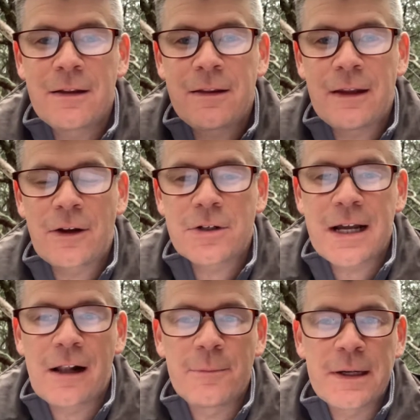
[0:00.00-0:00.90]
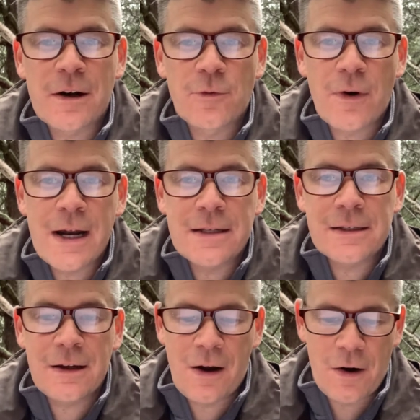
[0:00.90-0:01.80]
the curtailment of rights
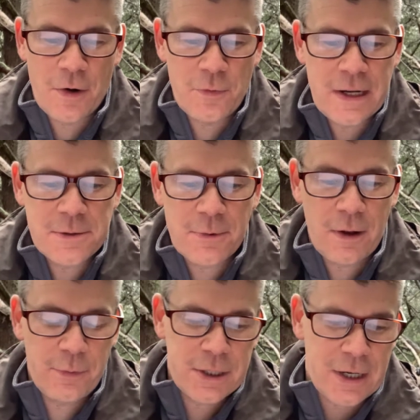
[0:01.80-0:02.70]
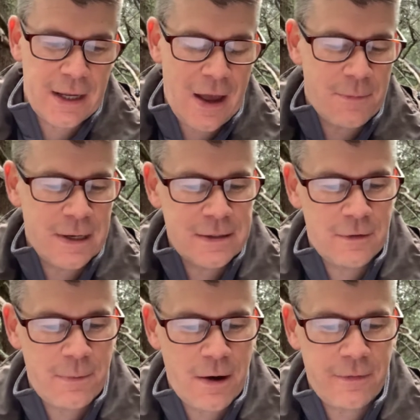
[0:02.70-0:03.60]
are unreasonable, of which I count myself
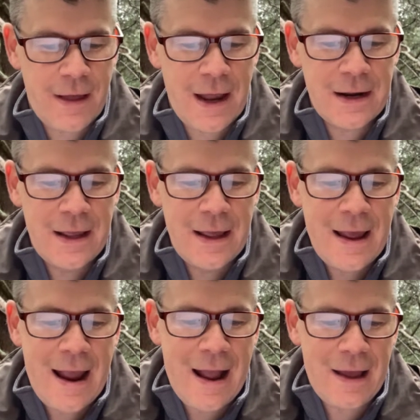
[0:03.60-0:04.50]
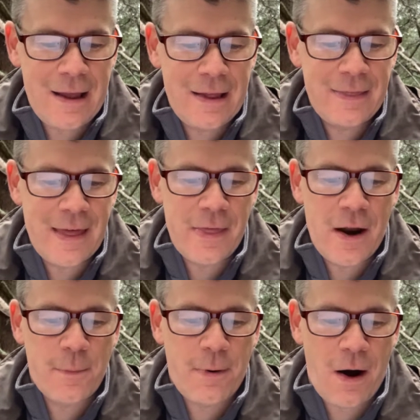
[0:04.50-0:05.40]
part of that
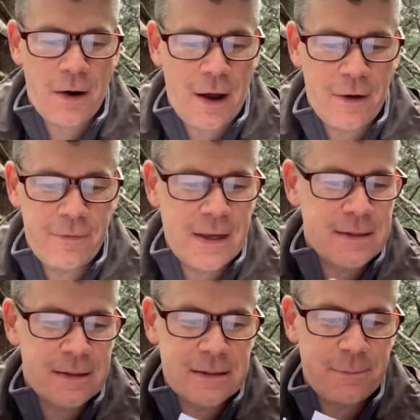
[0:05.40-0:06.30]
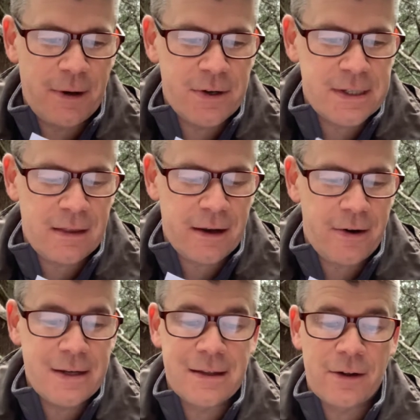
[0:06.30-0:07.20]
they're part of these conspiracy
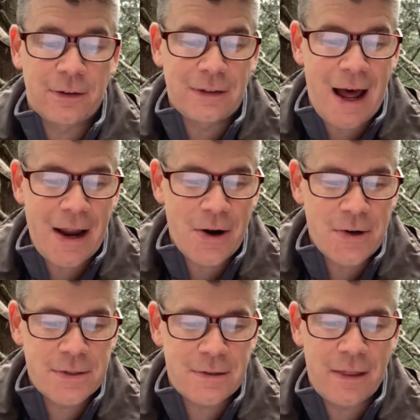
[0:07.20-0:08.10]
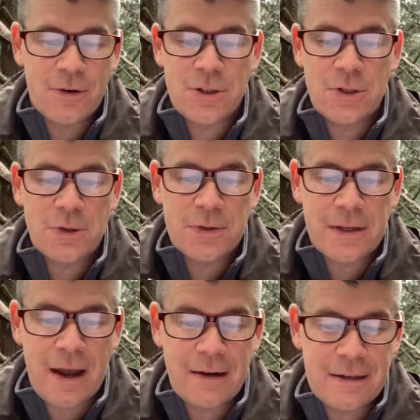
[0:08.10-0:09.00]
theories, that they're liars, that they're
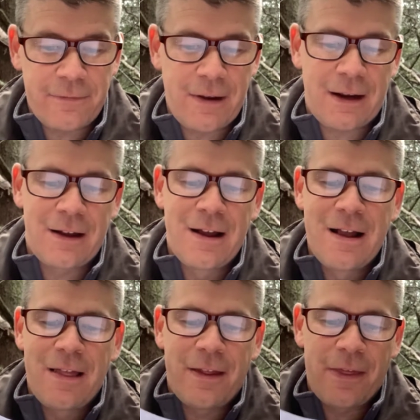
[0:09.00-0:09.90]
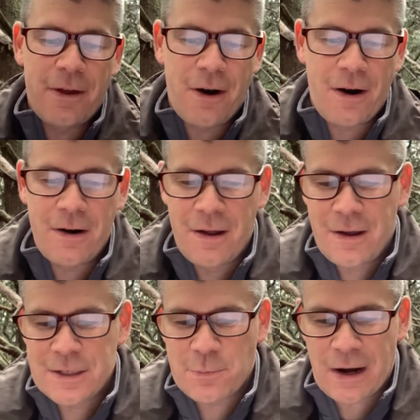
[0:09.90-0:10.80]
pseudoscientific, that they're
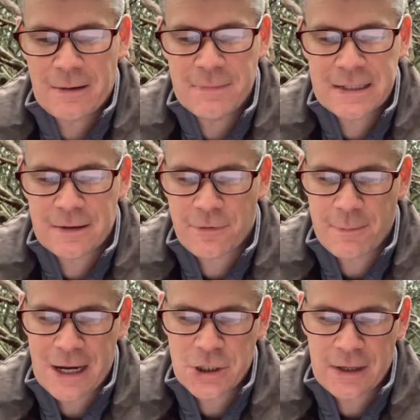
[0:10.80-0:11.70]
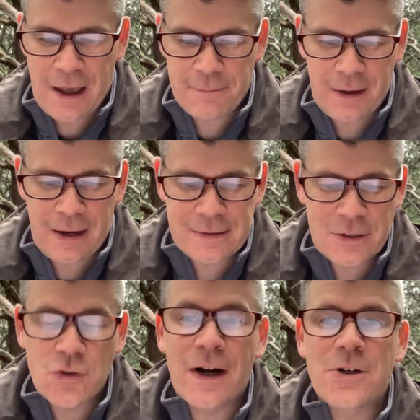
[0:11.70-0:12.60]
spreading misinformation campaigns
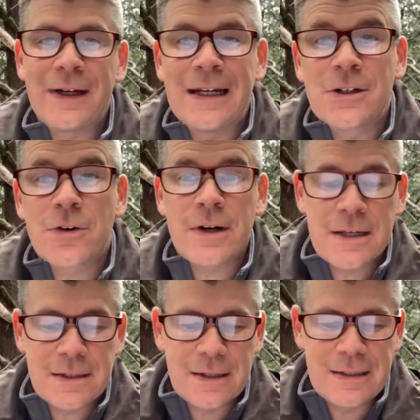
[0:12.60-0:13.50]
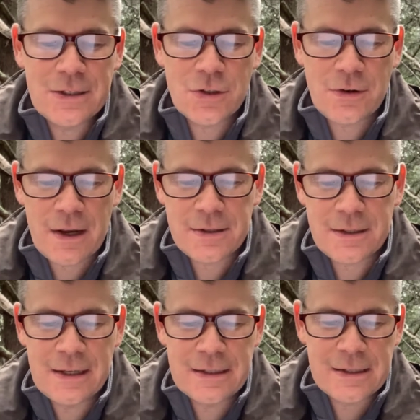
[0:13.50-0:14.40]
and trying to increase distrust
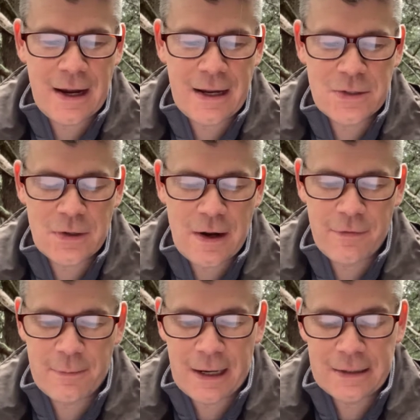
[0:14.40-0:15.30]
in science or government.